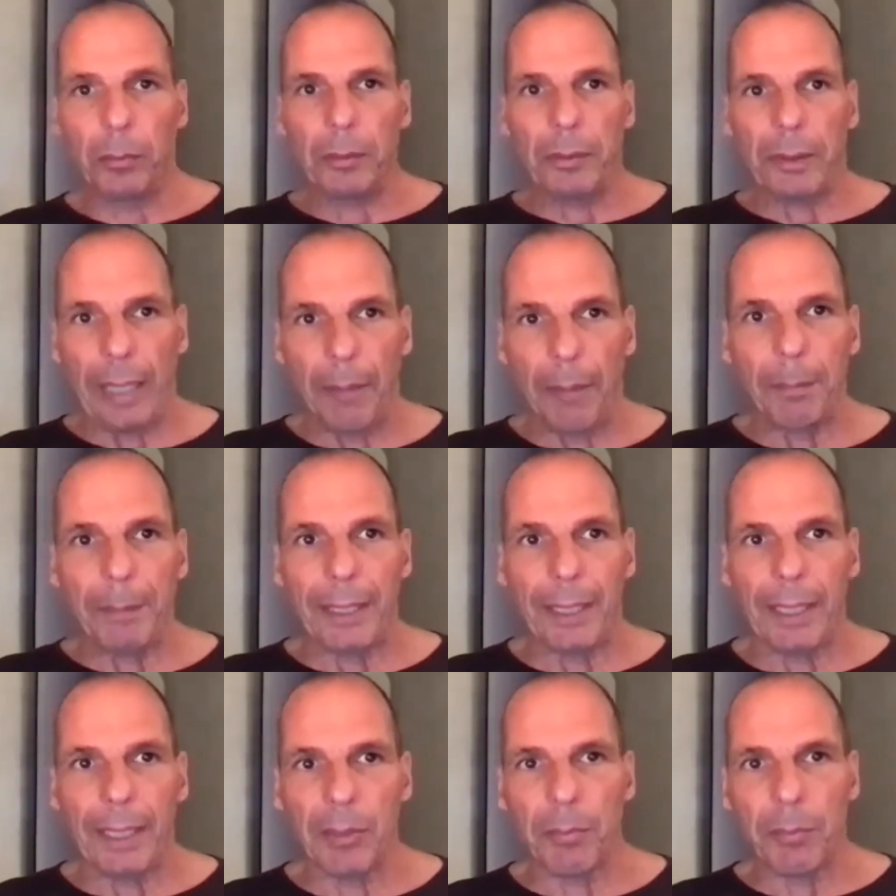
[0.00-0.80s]

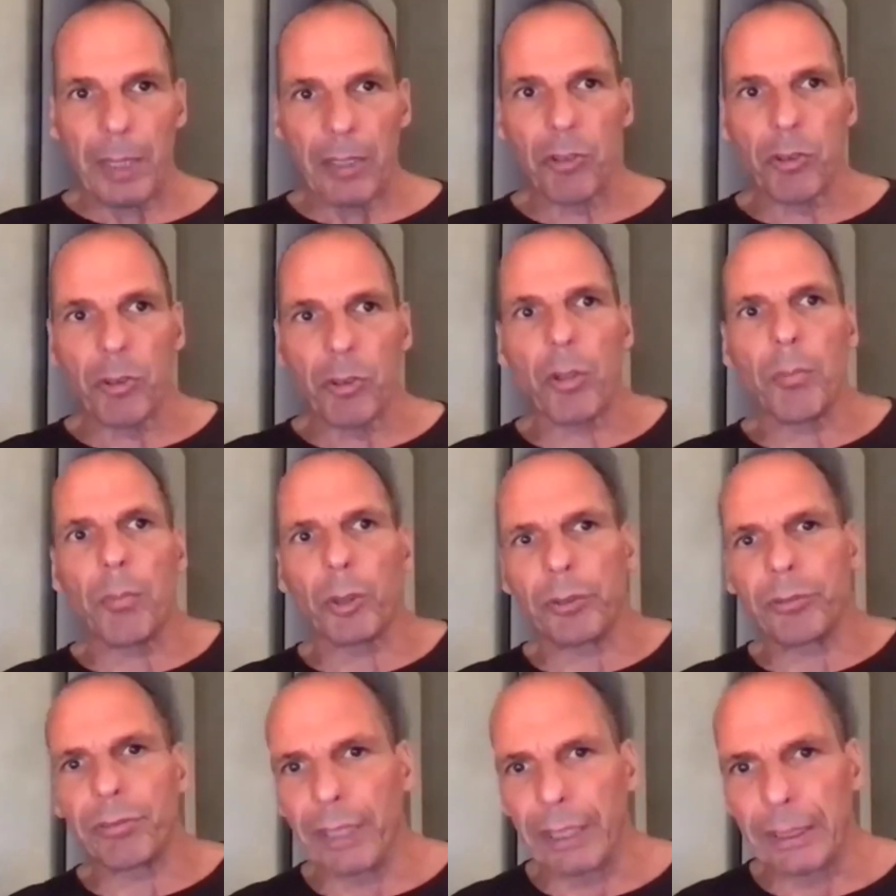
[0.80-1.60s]
Capitalism needs to
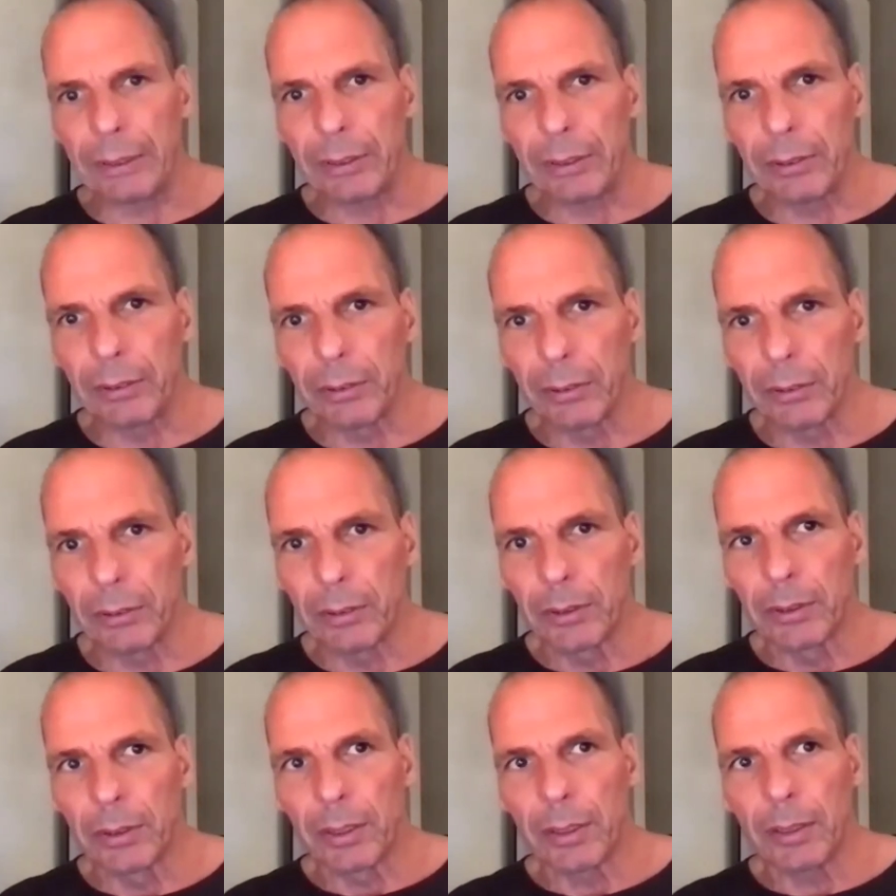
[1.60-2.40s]
commodify it.
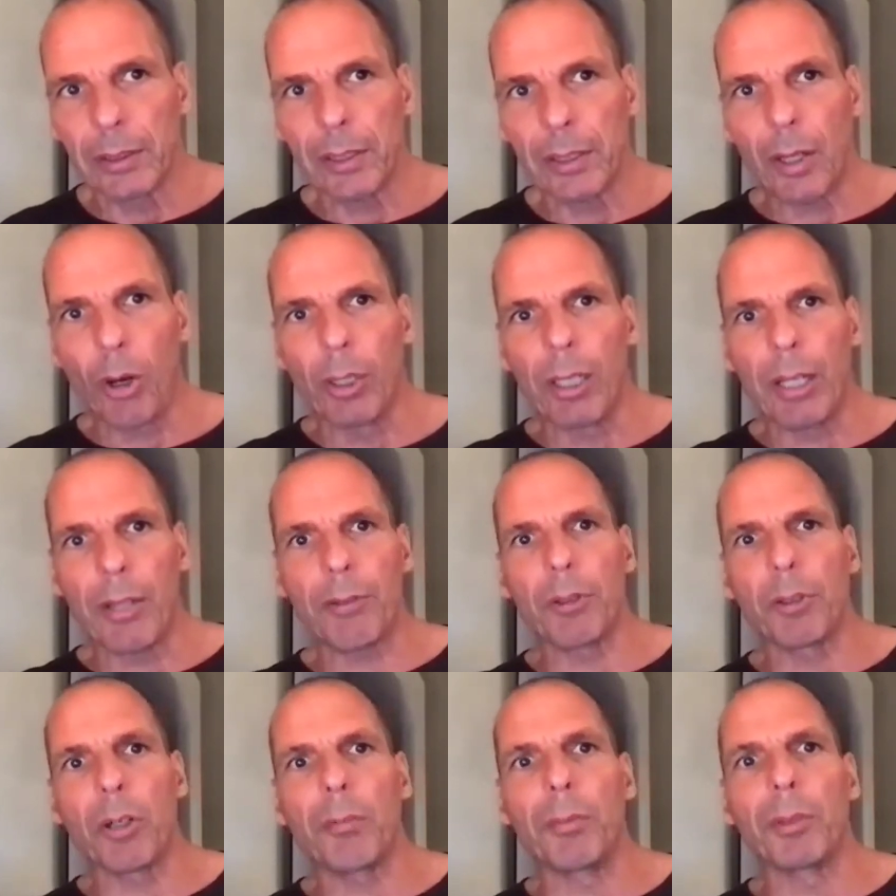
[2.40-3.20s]
Only
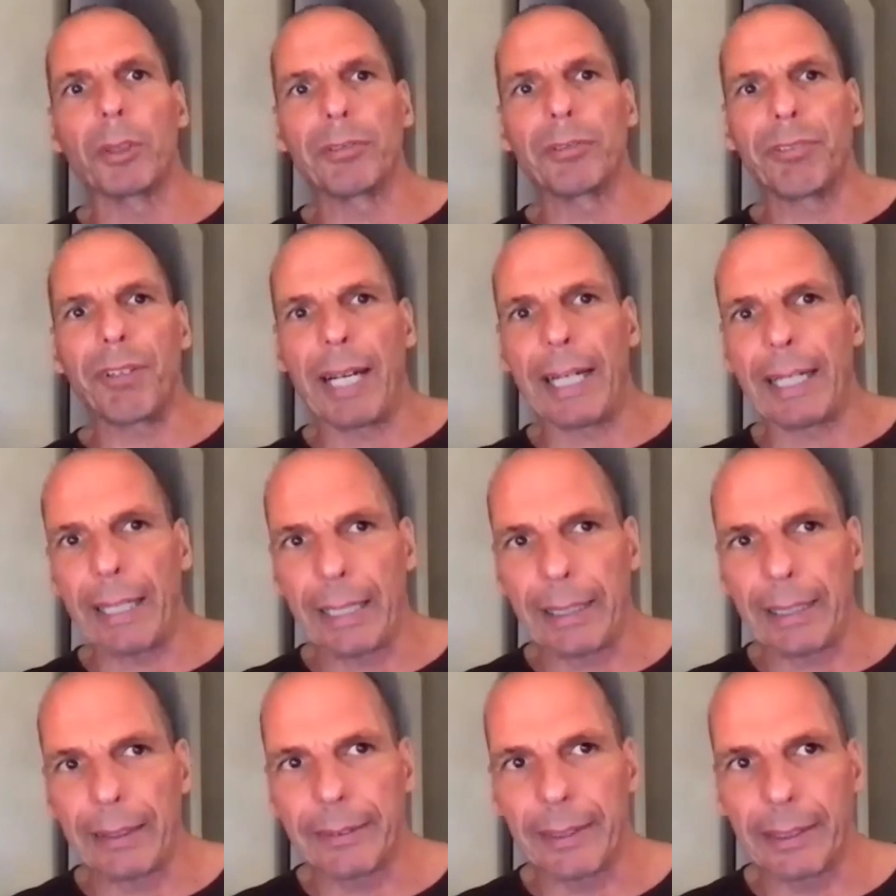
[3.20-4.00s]
through commodifying
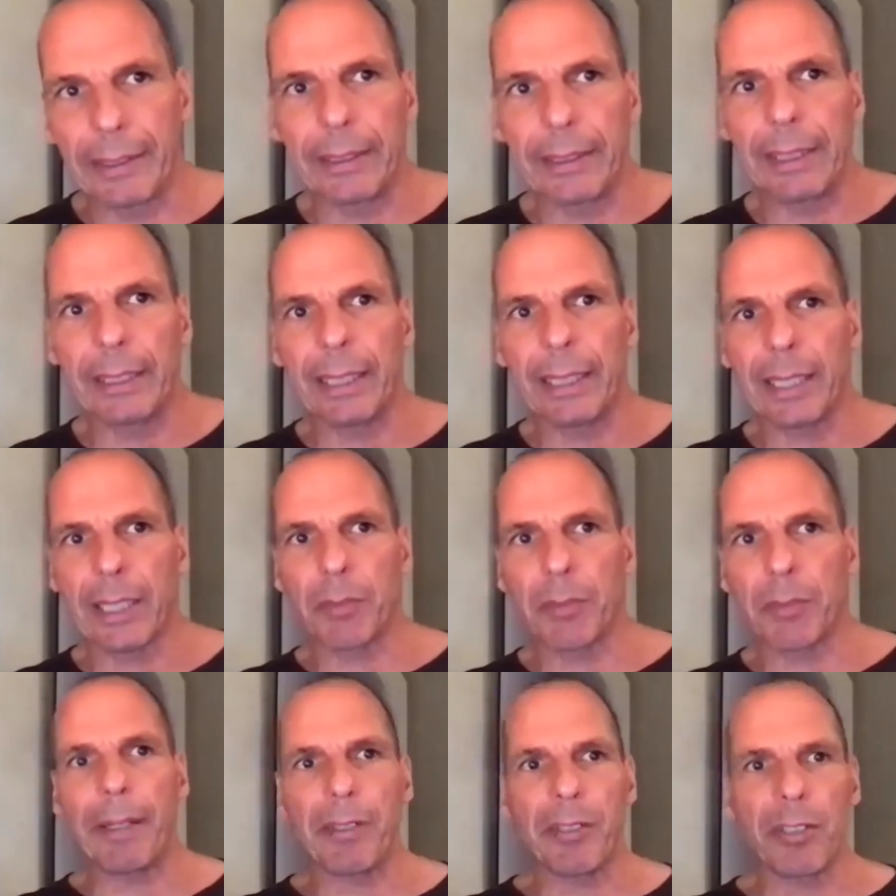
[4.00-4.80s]
it, turning an
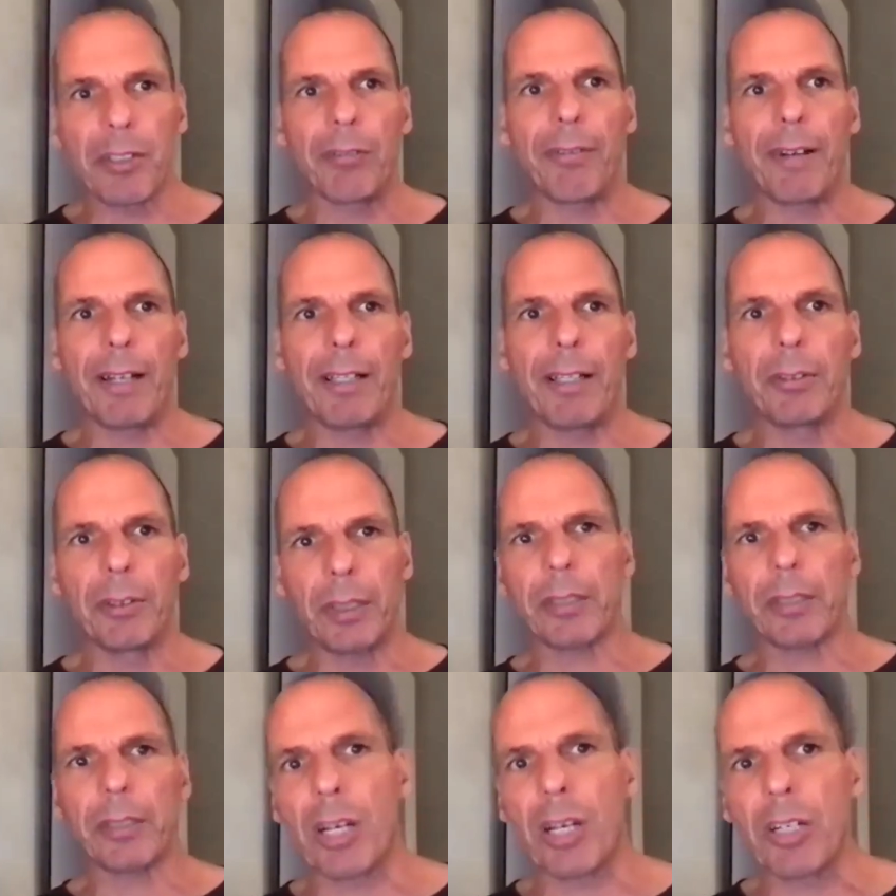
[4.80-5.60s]
experiential value into
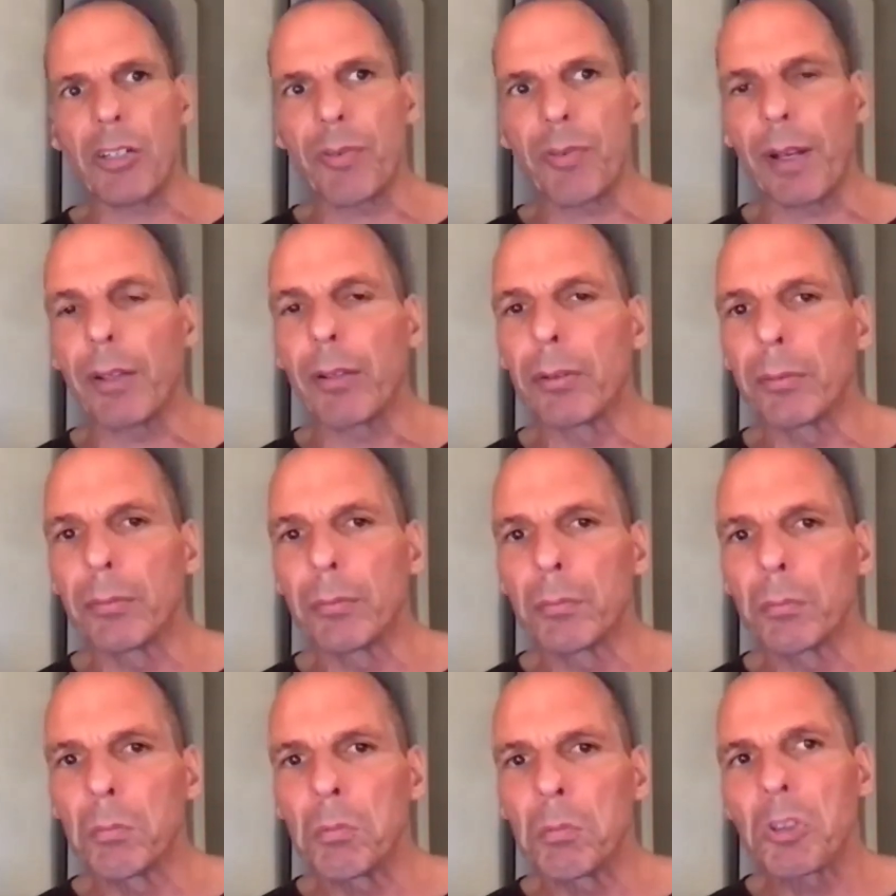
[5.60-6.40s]
exchange value.
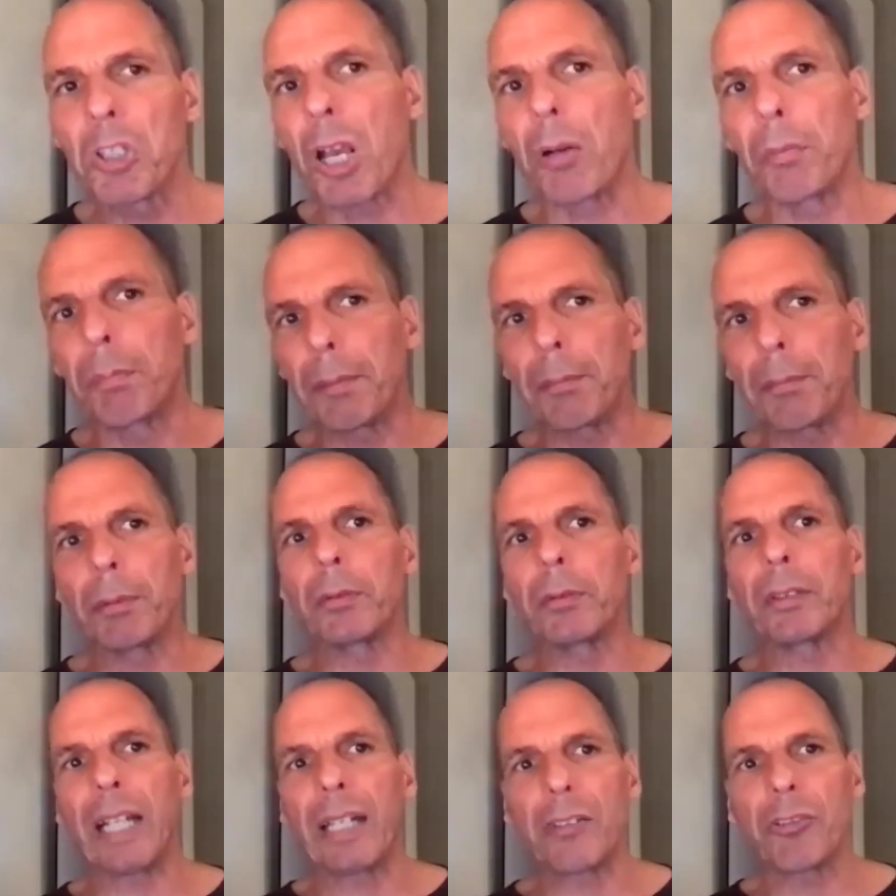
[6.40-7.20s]
So people
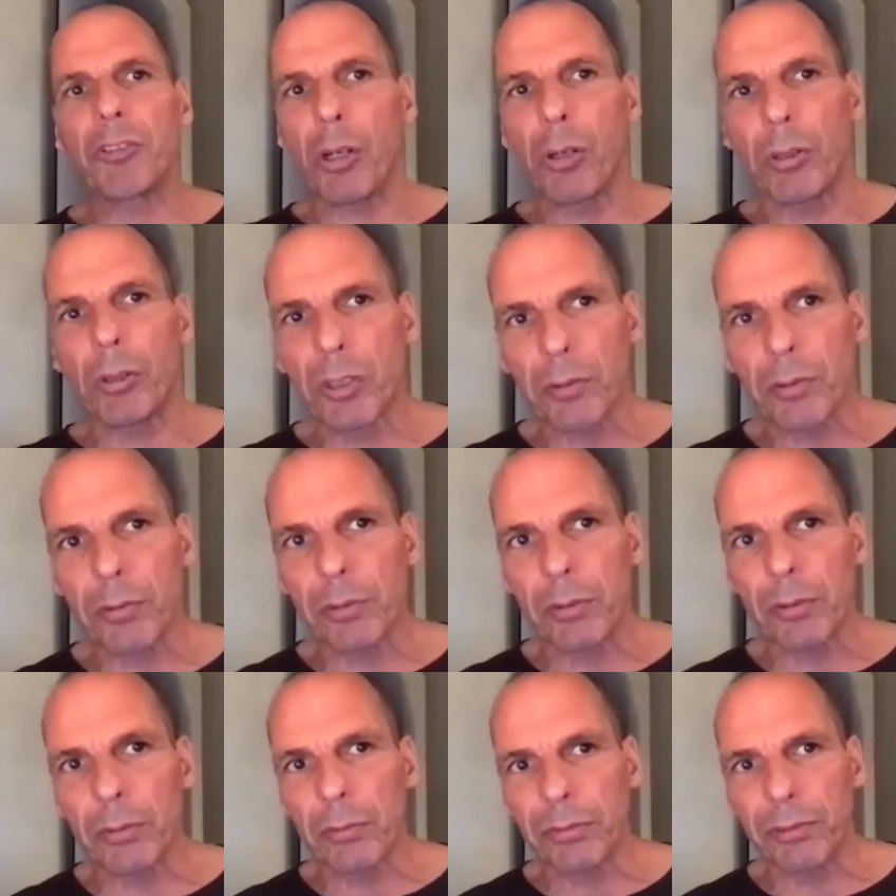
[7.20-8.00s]
tell jokes
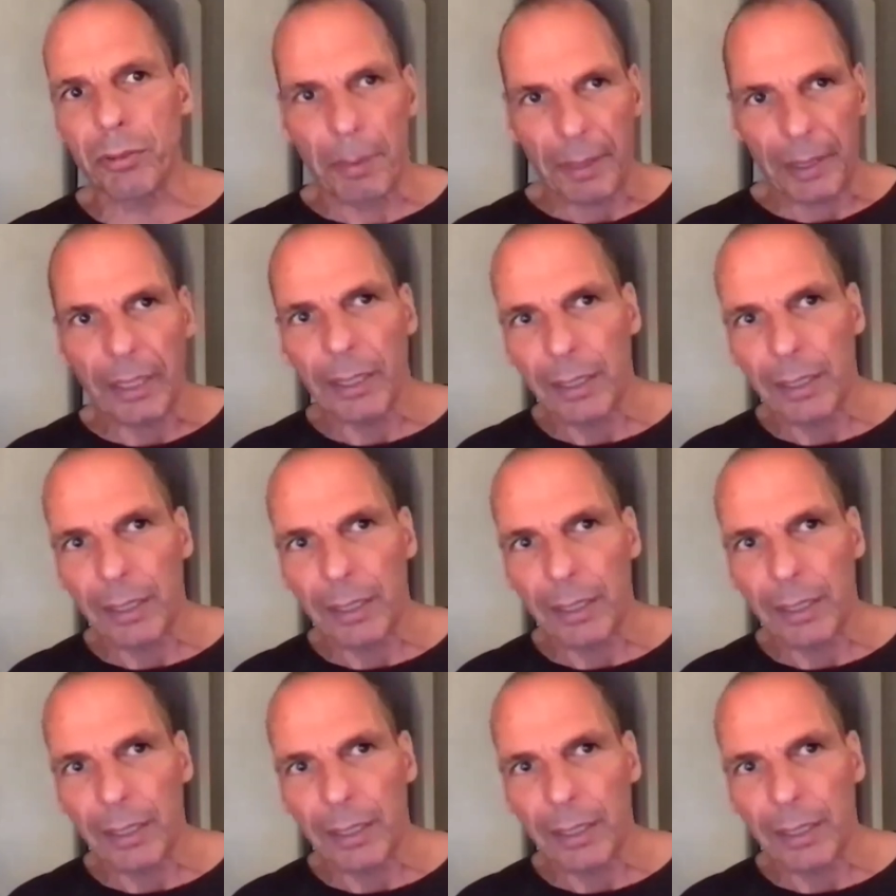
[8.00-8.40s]
for money.